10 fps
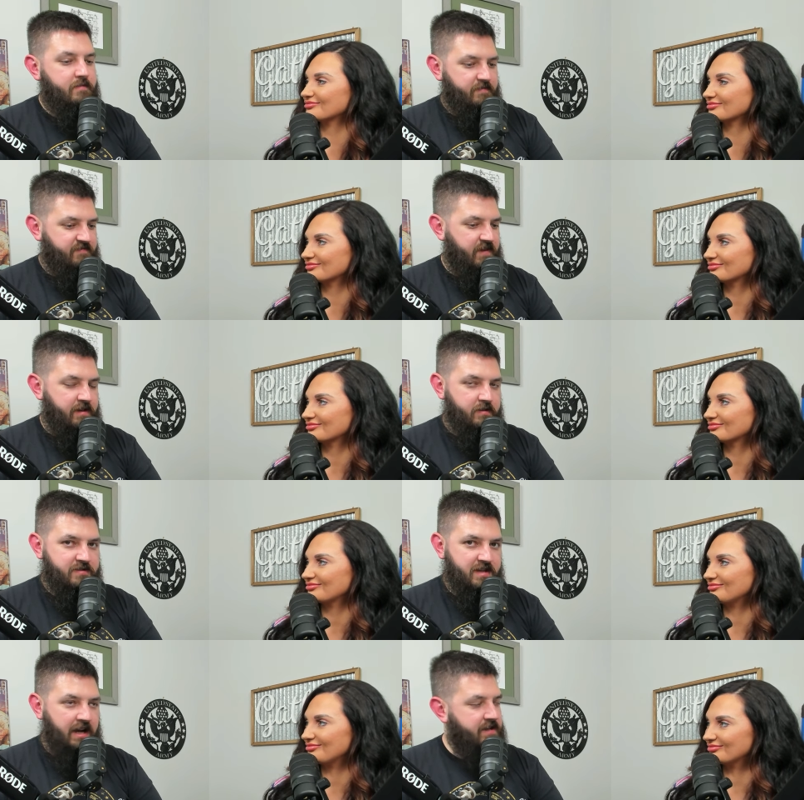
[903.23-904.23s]
Speaker 1: find those
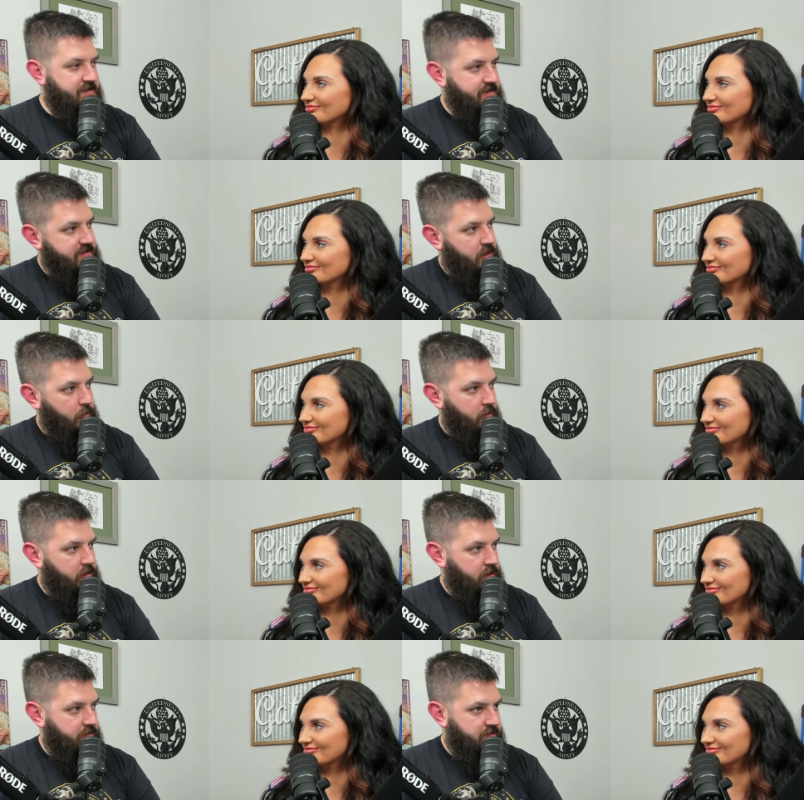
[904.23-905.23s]
scientists that are
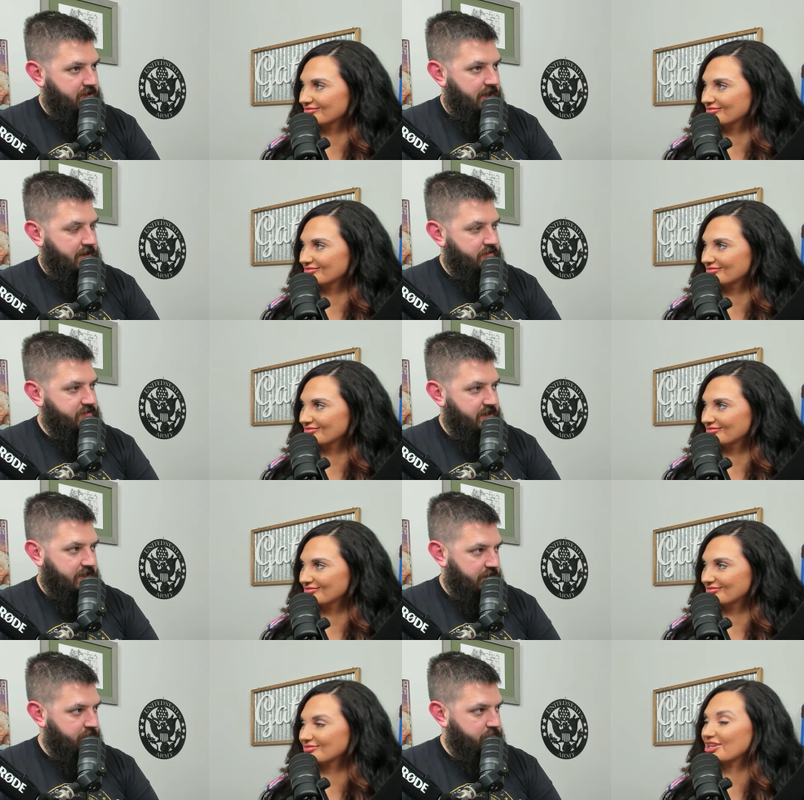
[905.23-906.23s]
working on those cloud
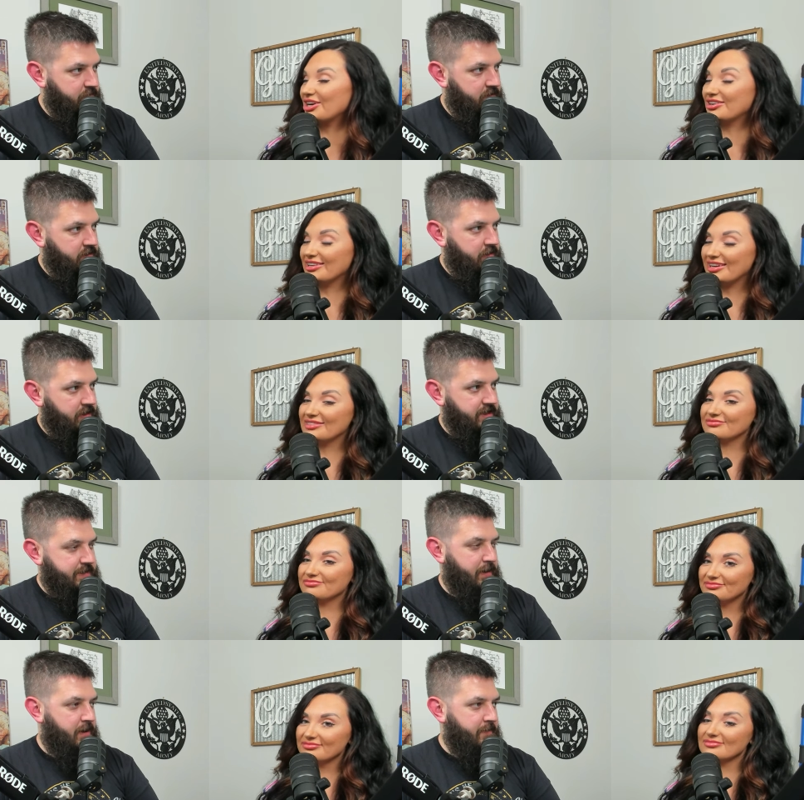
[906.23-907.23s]
seeding oh, yeah.
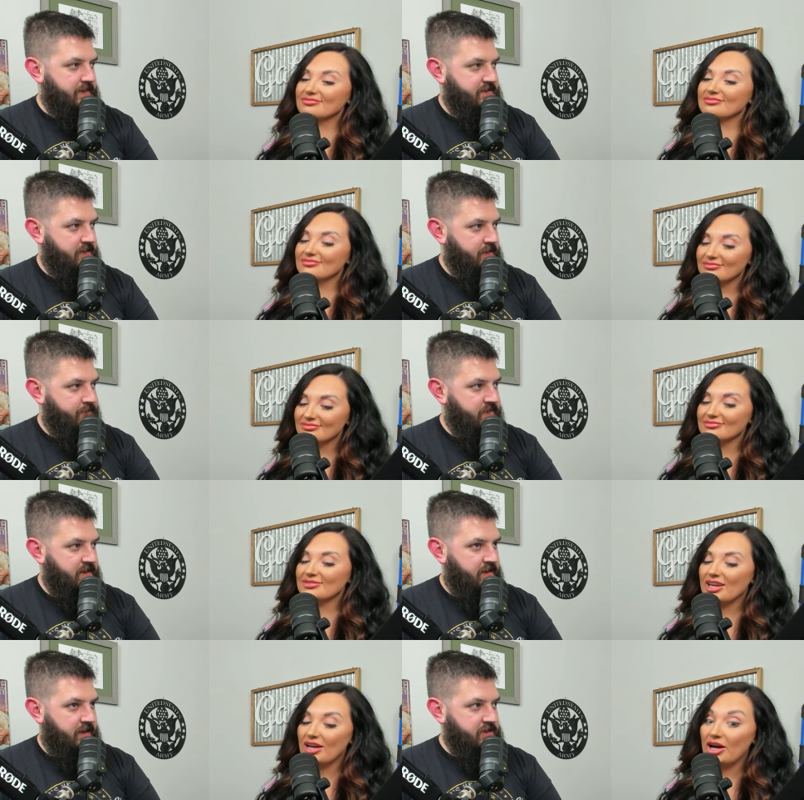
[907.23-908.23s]
experiments
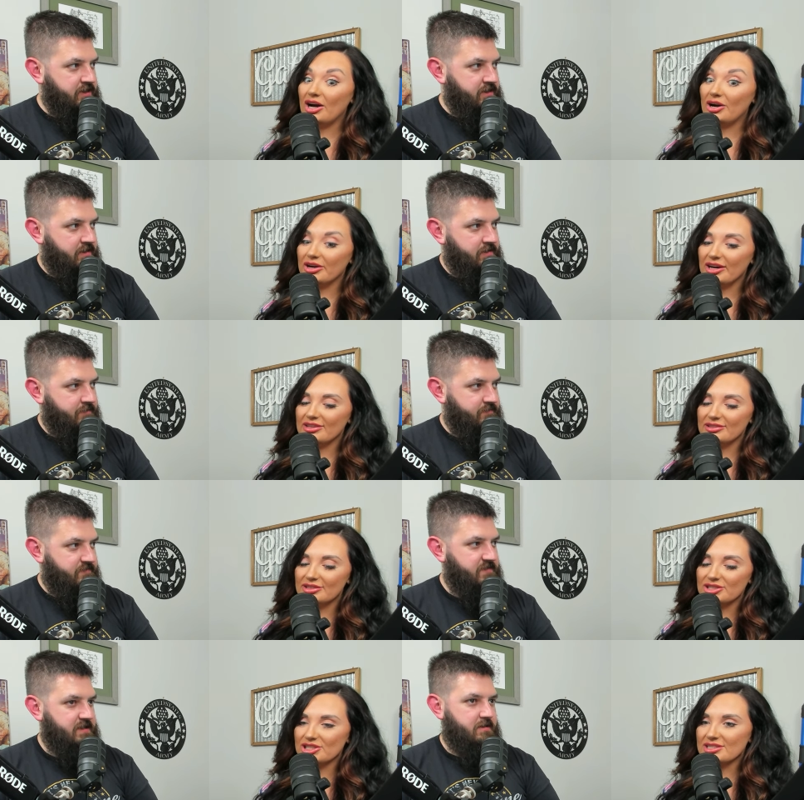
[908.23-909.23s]
and just oh
Speaker 2: yeah,
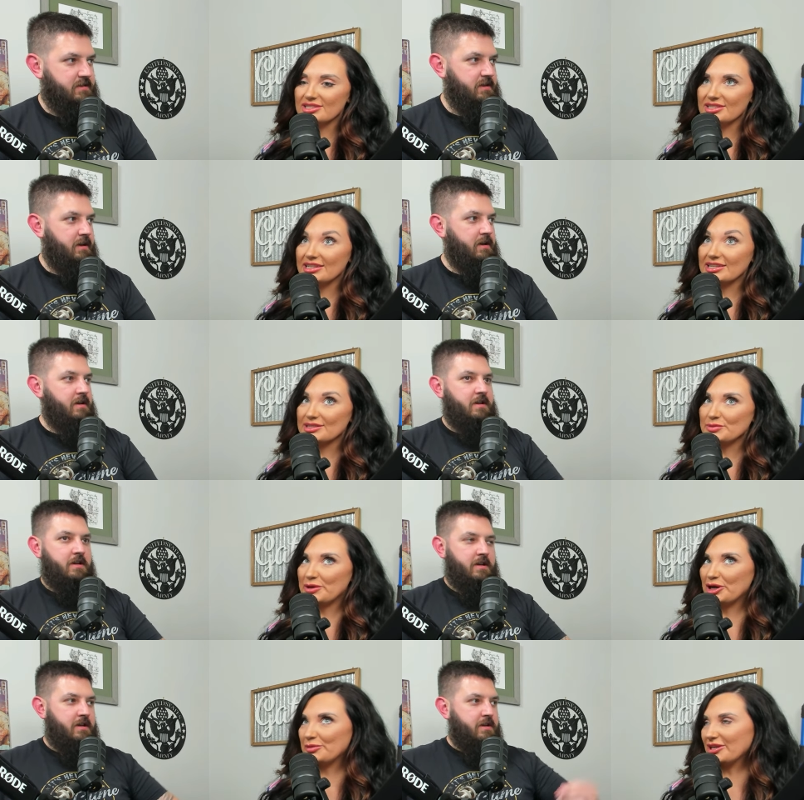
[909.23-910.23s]
they're just
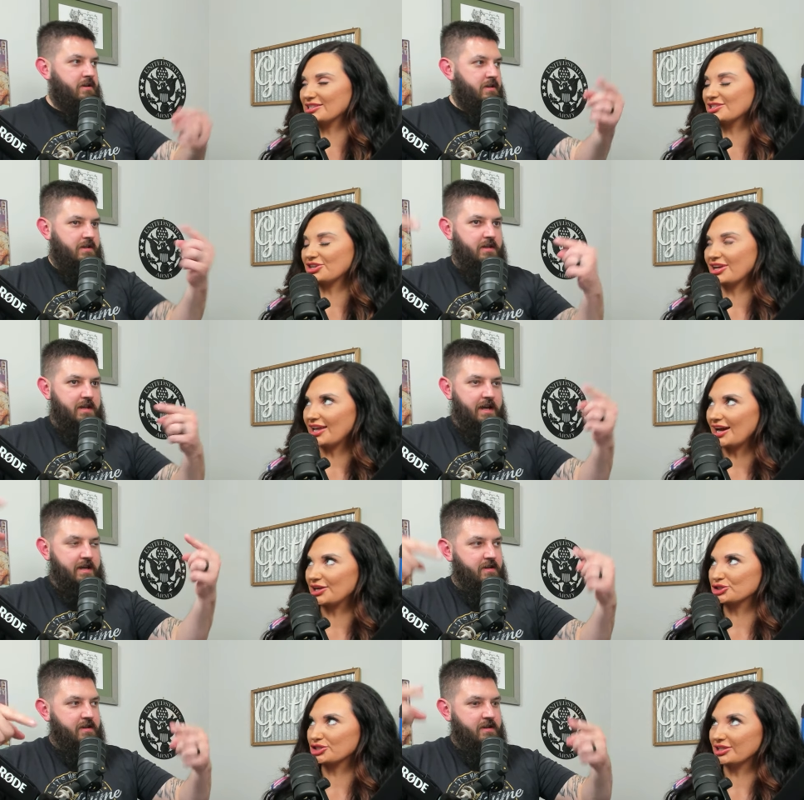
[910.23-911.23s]
experiments. They're not lay,
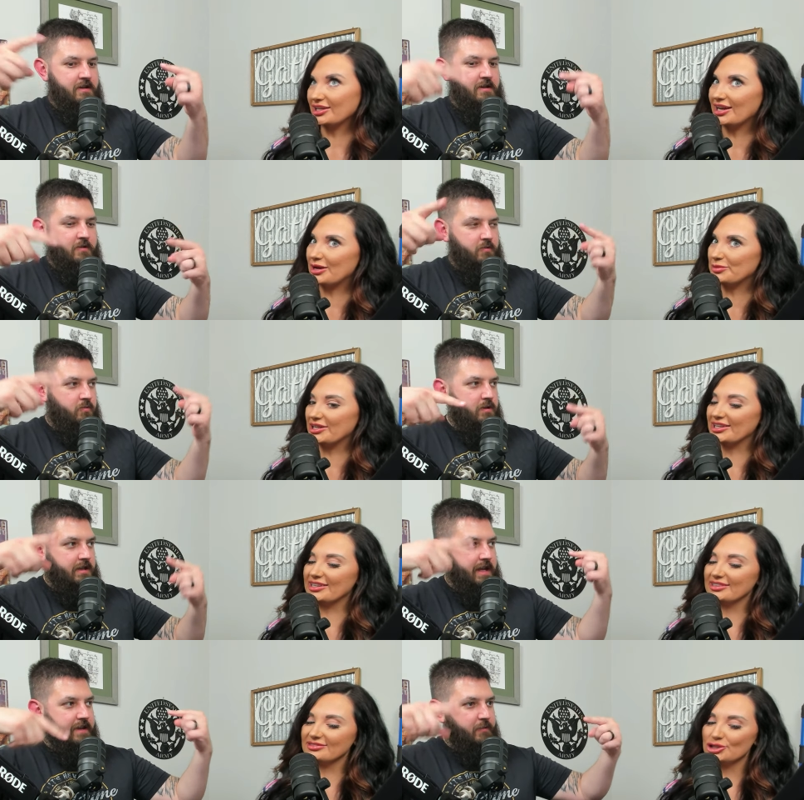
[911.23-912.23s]
actually happening.
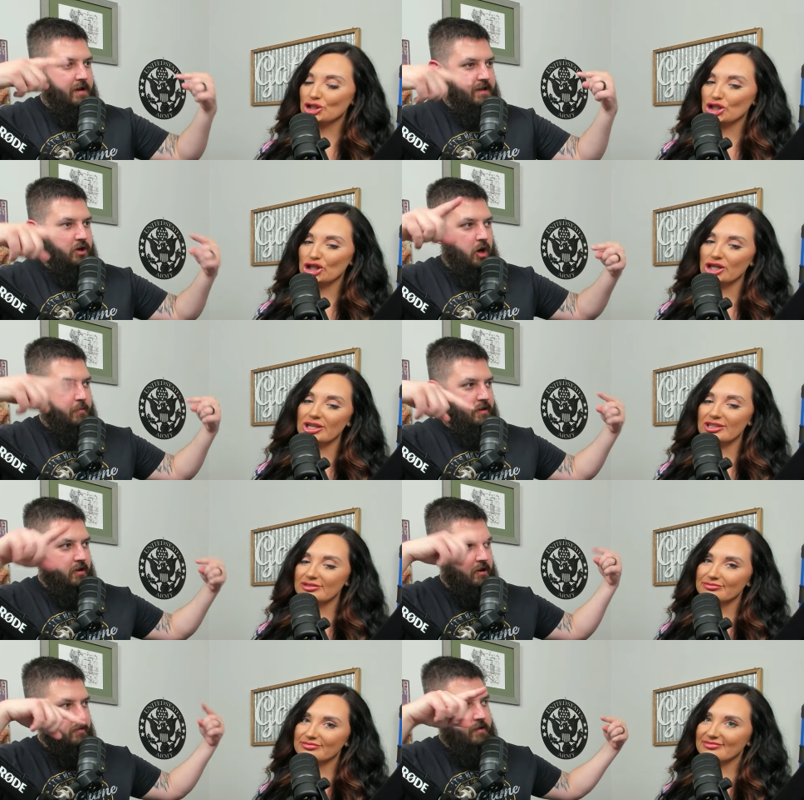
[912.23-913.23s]
We'll lay the red for... carpet
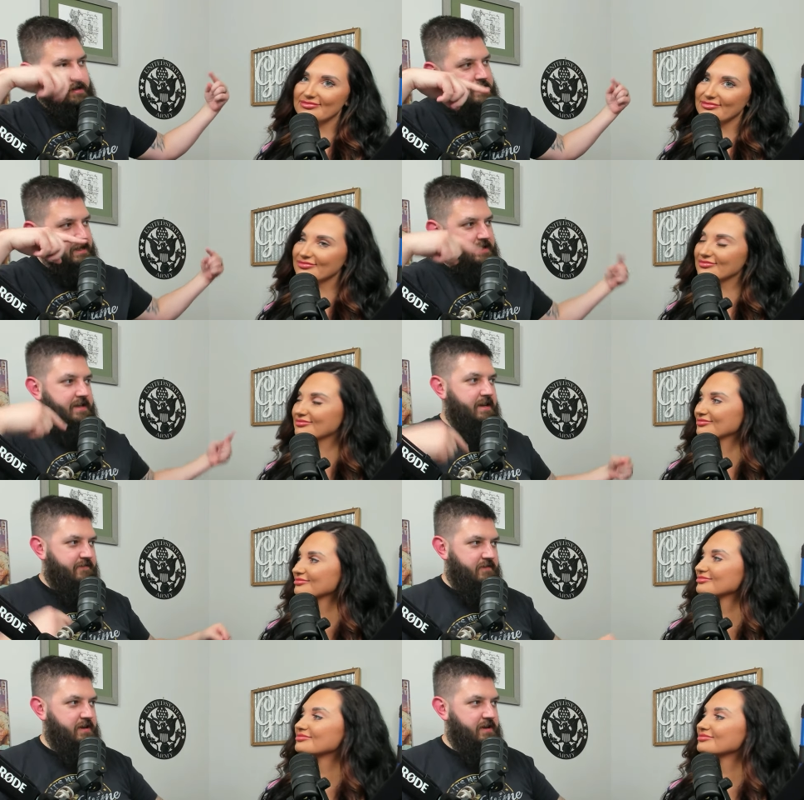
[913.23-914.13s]
Speaker 1: all the way to DC for each